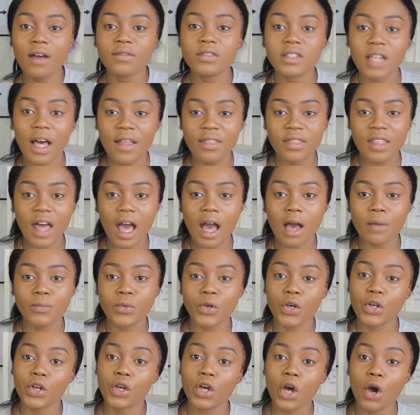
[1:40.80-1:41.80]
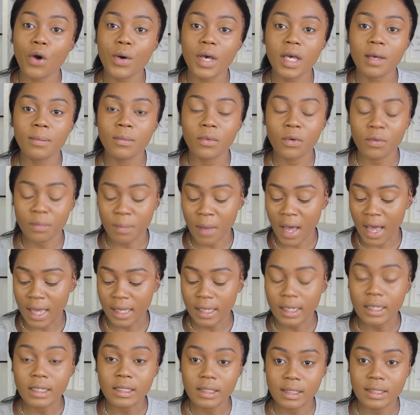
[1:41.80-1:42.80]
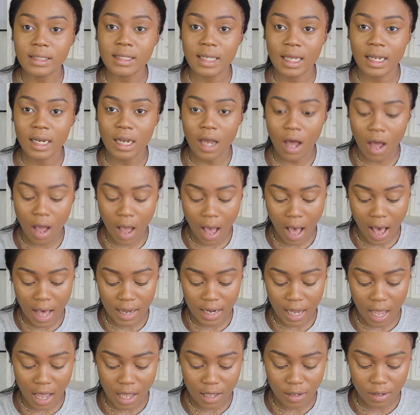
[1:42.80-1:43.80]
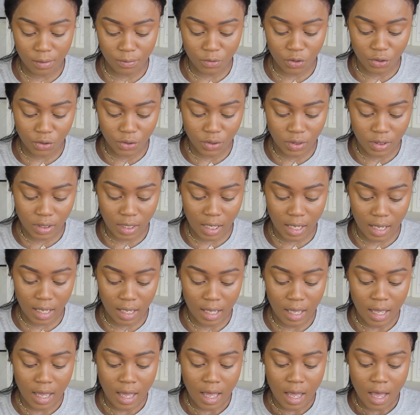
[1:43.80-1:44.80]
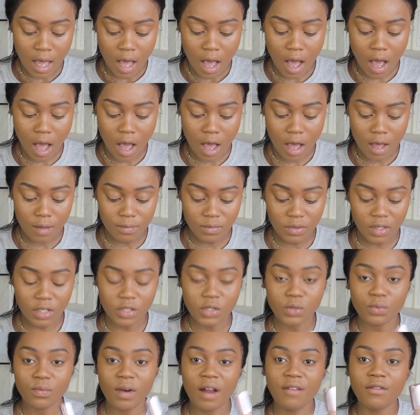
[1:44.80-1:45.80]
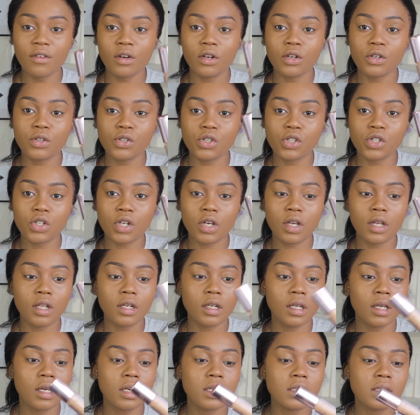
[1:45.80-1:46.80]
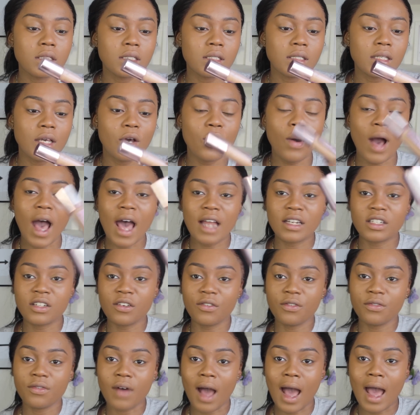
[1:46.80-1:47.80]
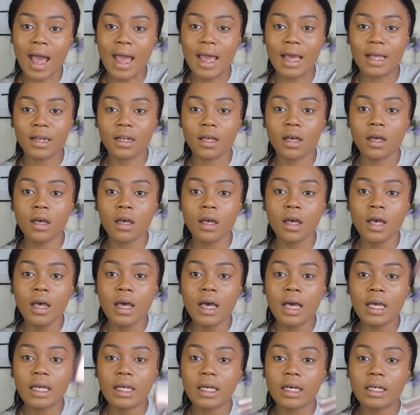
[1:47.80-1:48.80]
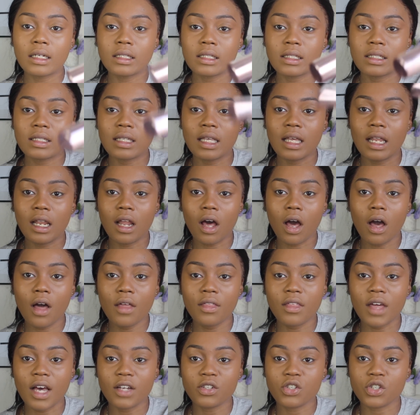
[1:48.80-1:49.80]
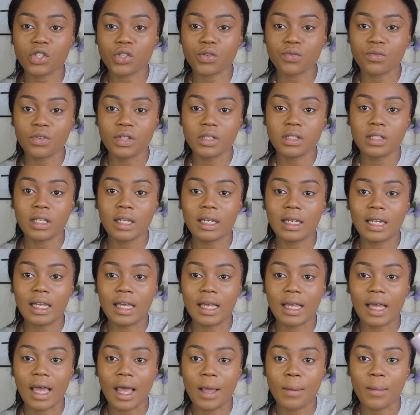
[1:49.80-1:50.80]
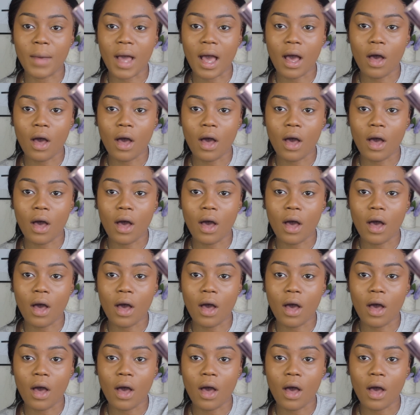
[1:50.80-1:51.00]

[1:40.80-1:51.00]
I've done that, I'm going to go in with my concealer, and I am using this Revolution Conceal and Define concealer that just recently came